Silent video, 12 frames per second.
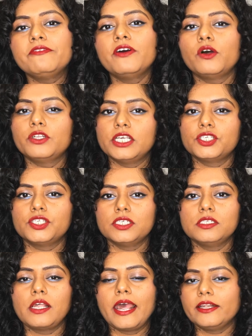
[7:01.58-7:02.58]

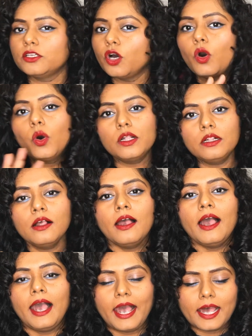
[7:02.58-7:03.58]
foundation at all,
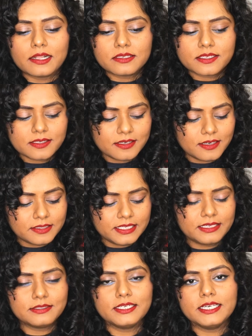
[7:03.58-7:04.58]
and
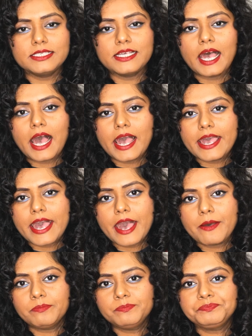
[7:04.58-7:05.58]
these days I
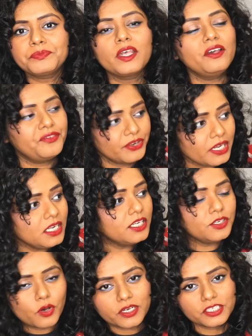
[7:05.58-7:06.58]
am really
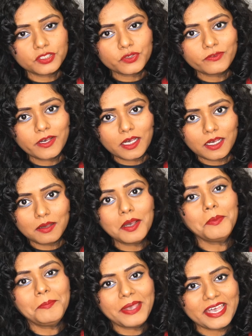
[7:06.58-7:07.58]
not into
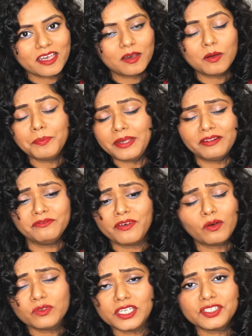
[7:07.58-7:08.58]
makeup and
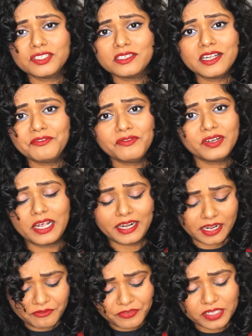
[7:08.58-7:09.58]
foundation and
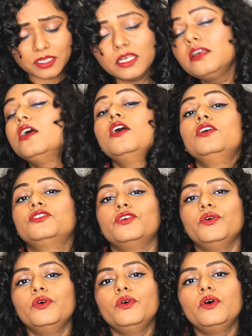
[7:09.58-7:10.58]
everything.
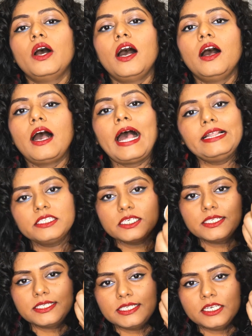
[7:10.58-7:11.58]
So I'll
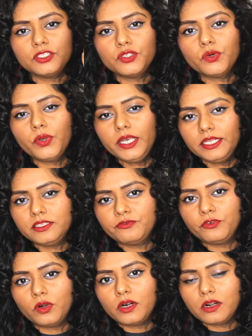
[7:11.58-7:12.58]
just stick to it
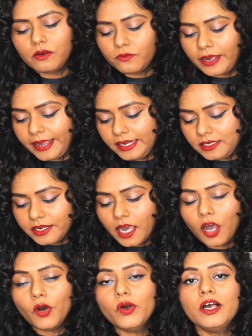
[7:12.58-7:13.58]
for a while
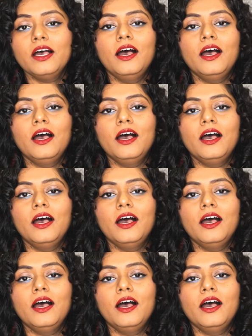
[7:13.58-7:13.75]
now.